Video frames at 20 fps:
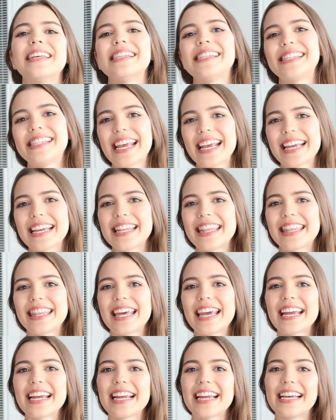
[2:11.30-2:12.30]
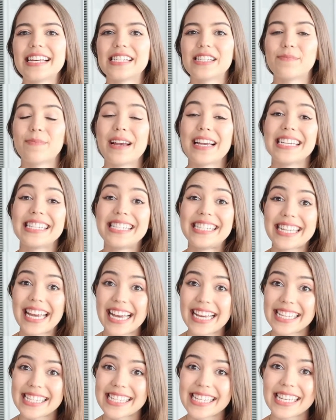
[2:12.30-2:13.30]
second thing is my
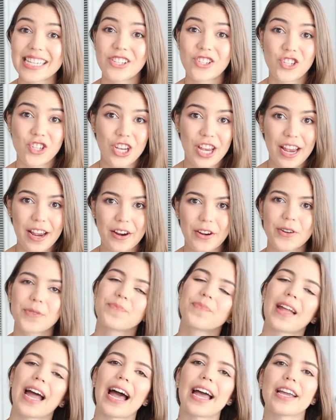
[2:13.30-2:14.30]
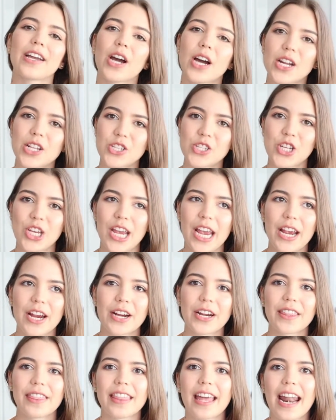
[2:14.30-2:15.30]
desk chair. I got a
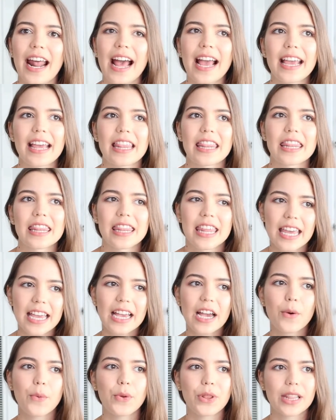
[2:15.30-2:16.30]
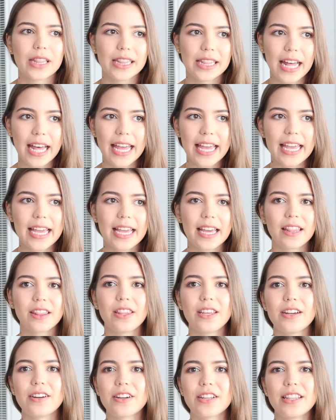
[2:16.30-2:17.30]
chair that I think I would like.
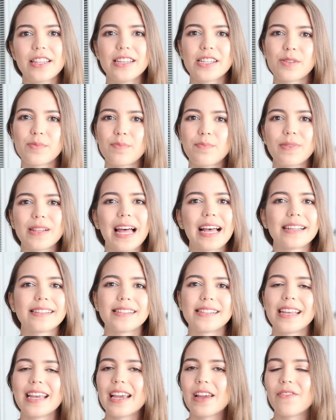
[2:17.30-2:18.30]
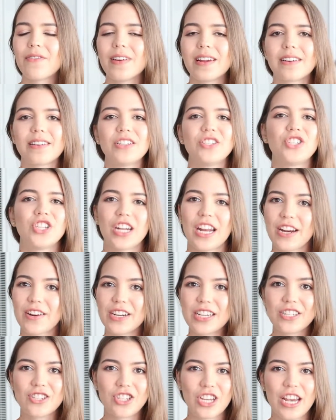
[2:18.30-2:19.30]
They're this plastic, very
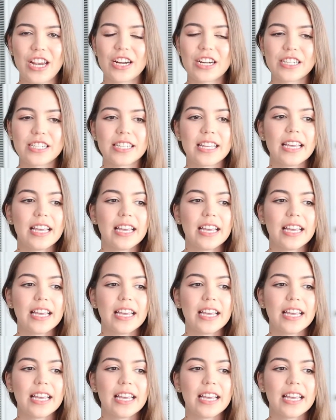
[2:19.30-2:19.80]
generic chairs